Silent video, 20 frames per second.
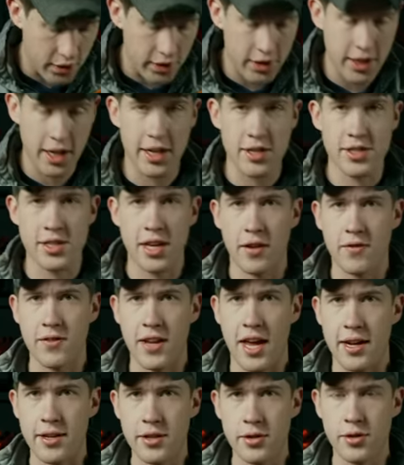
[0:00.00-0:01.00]
could get a set of
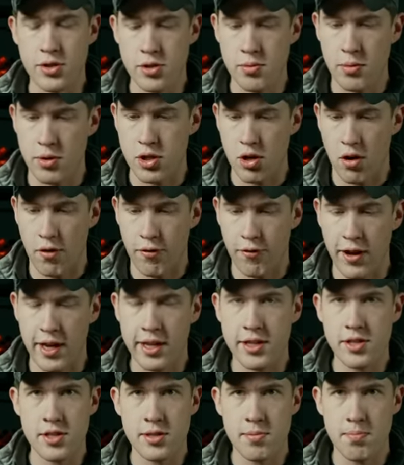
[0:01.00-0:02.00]
Daniels, which are
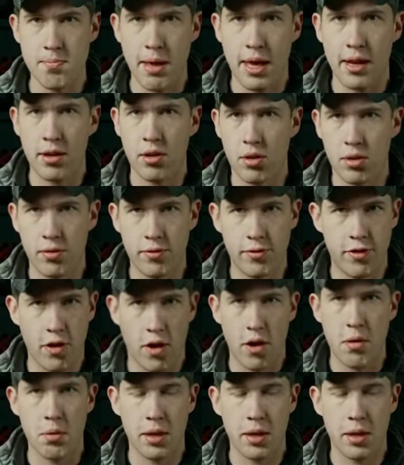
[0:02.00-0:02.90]
fixed metal, very